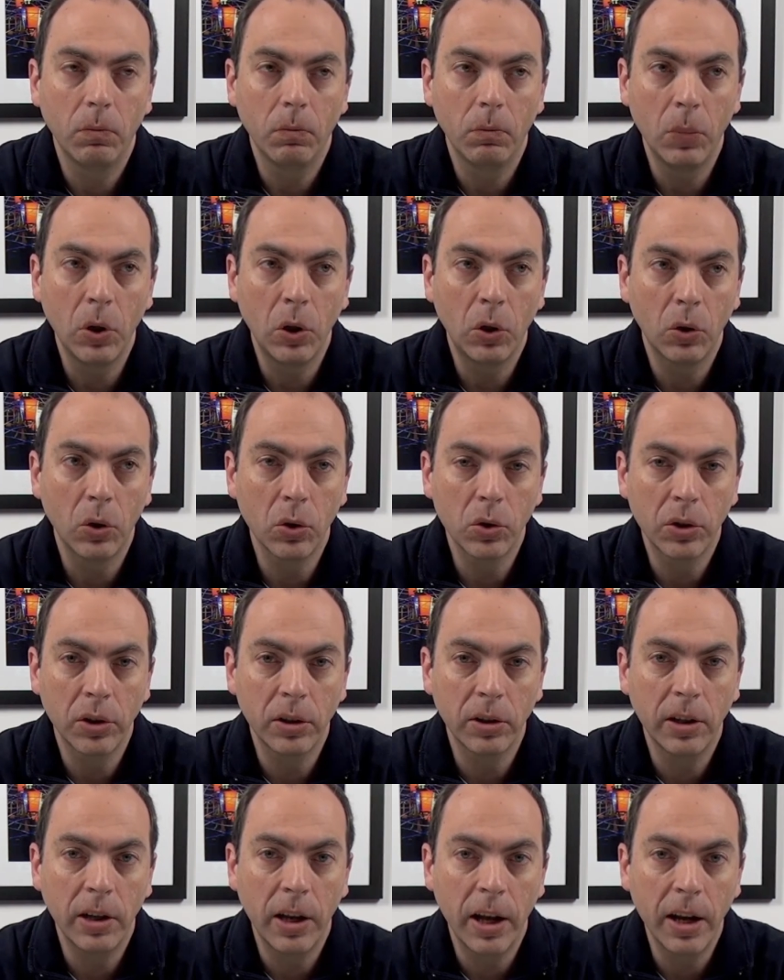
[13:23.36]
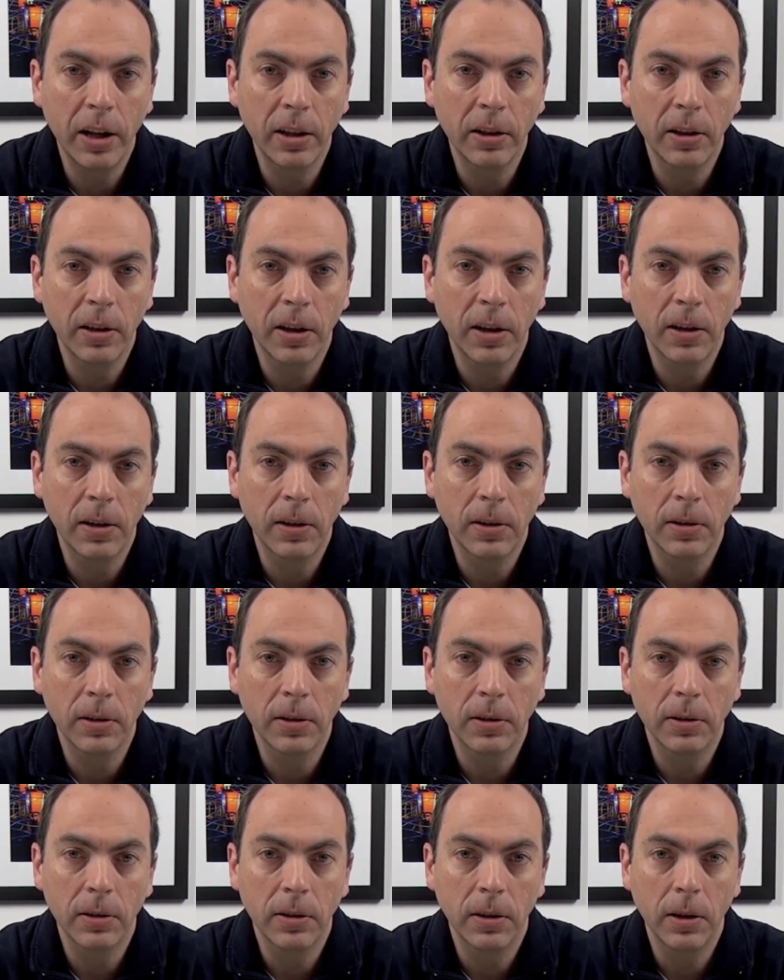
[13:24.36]
because at the lake there
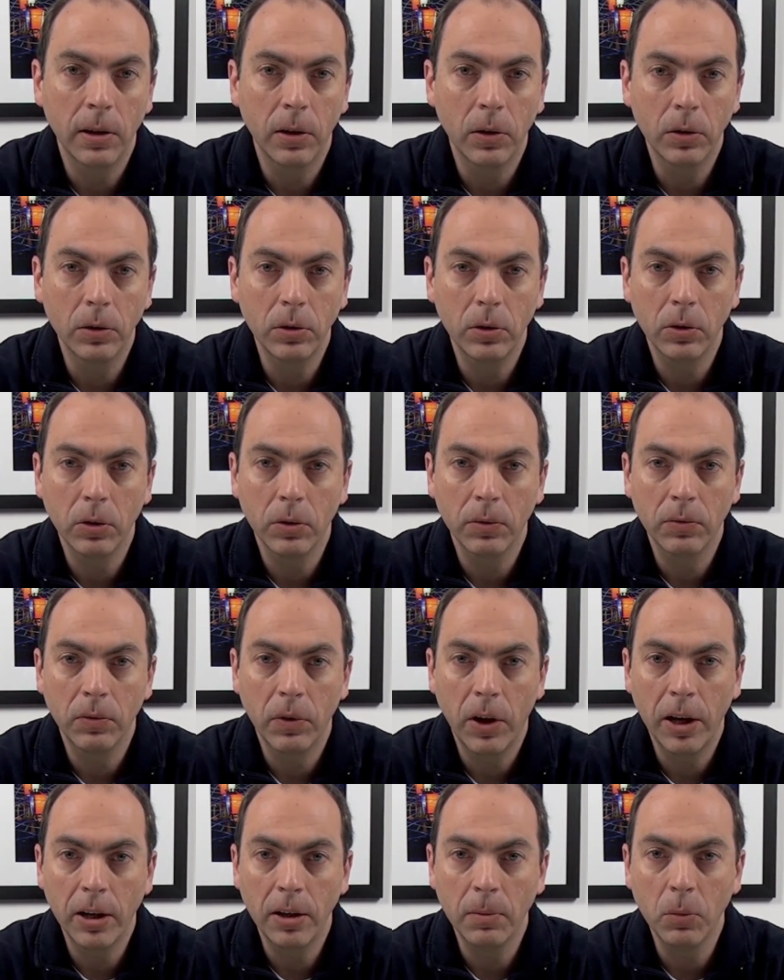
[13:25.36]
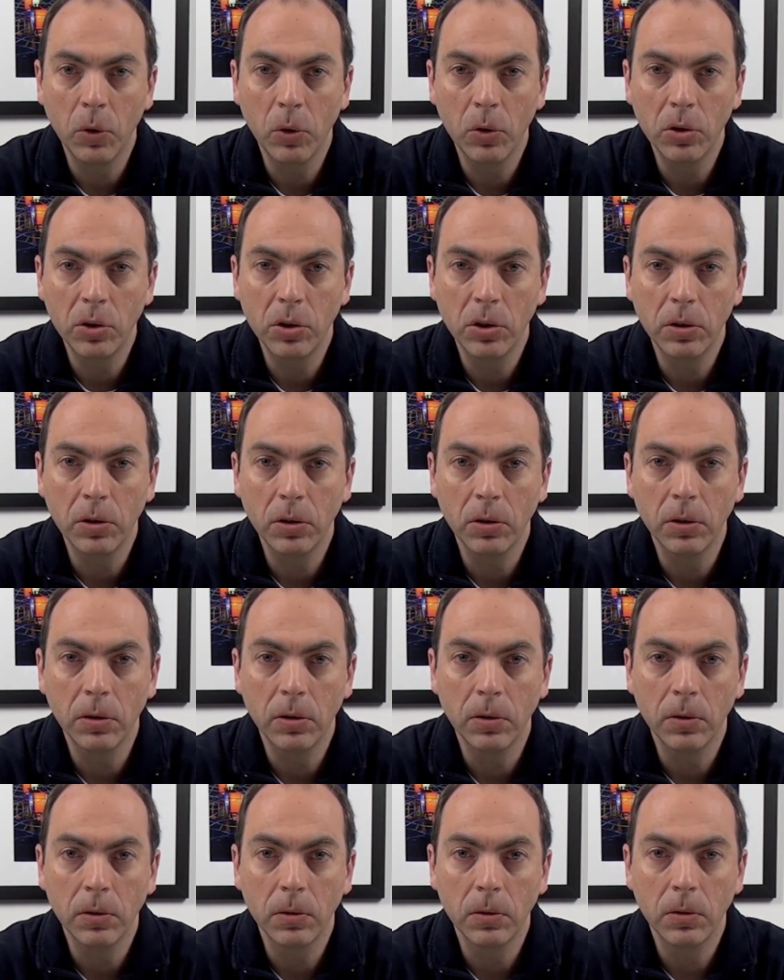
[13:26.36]
are a lot of animals,
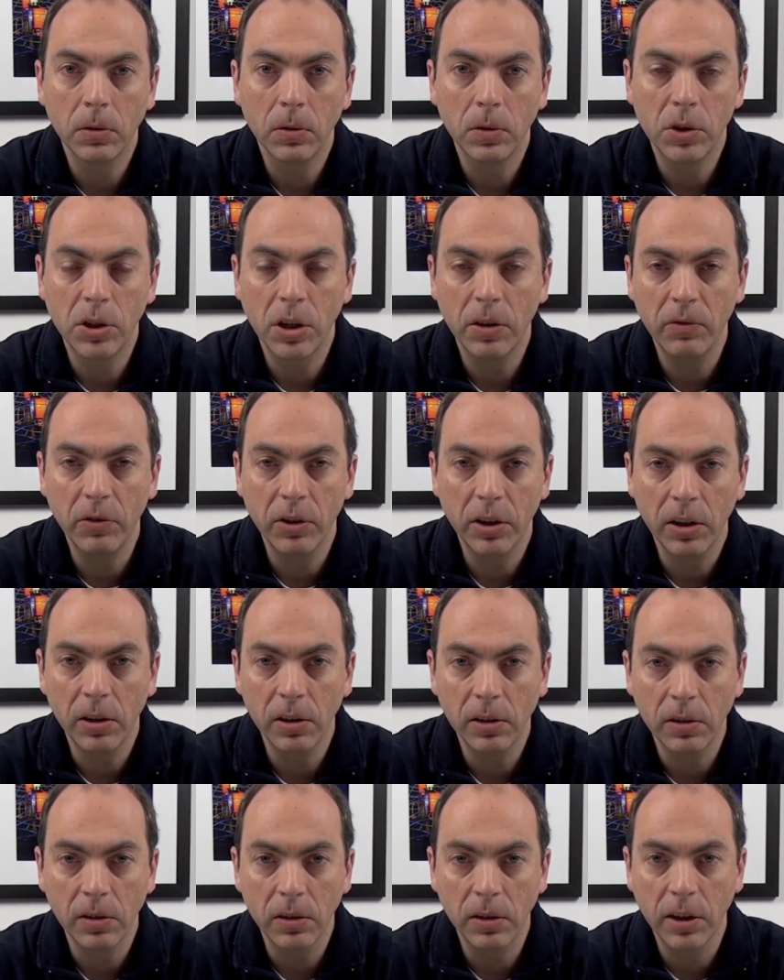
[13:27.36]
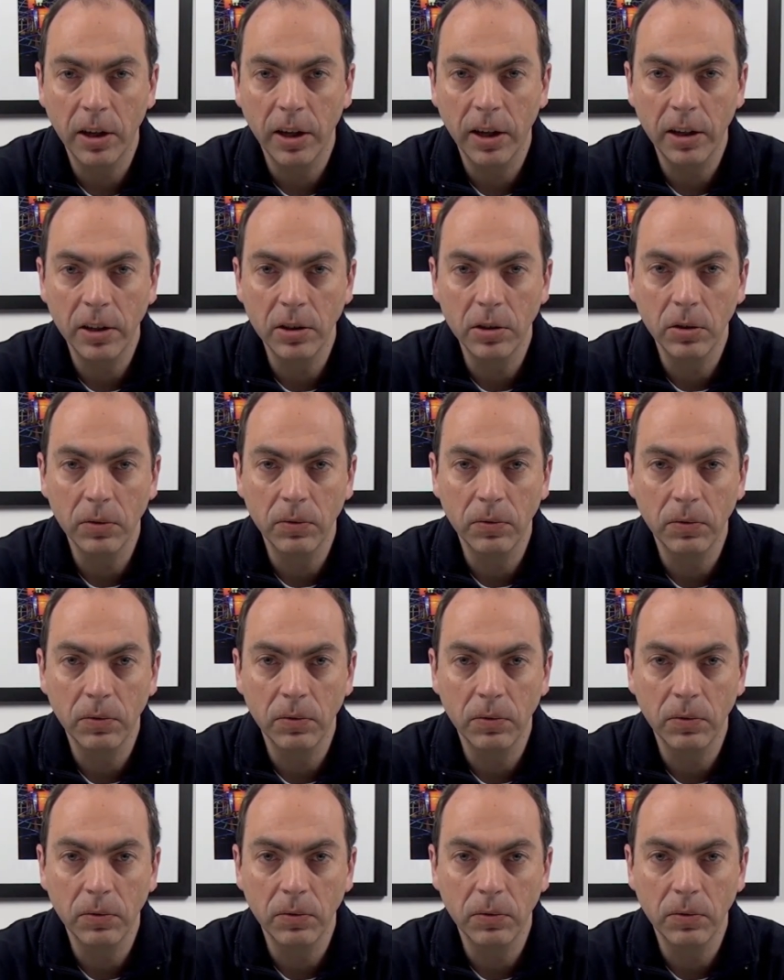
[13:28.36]
several kinds of